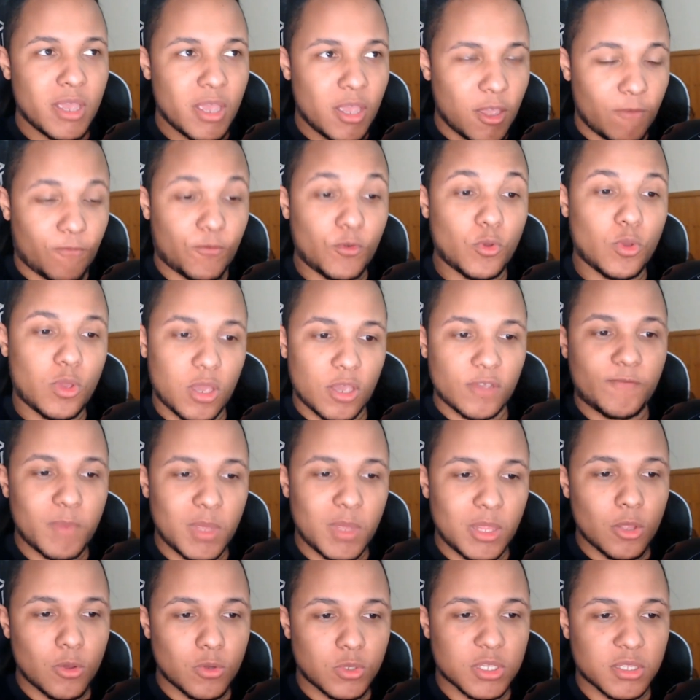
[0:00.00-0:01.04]
If you give me
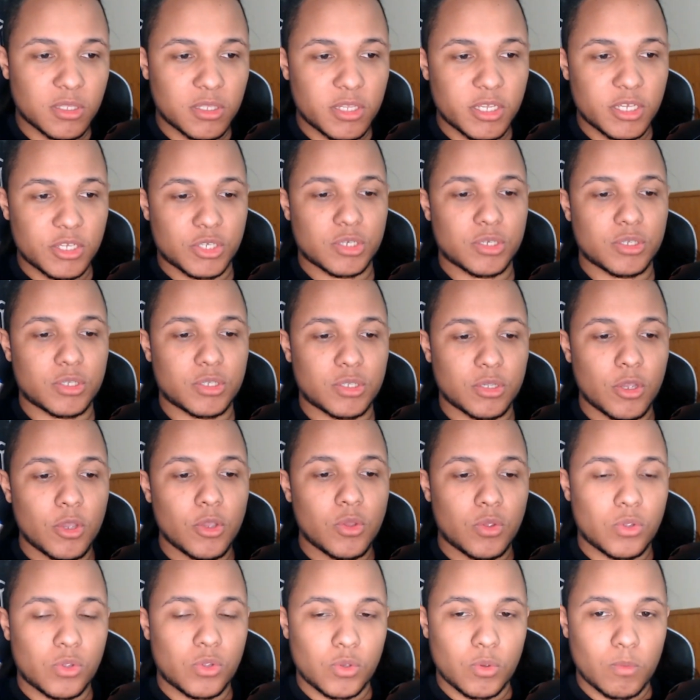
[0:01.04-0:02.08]
those conditions,
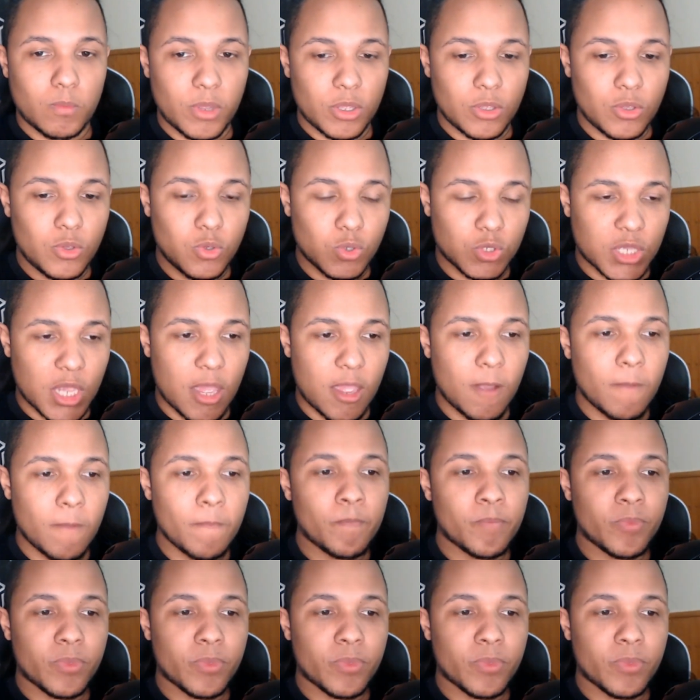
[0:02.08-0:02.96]
you say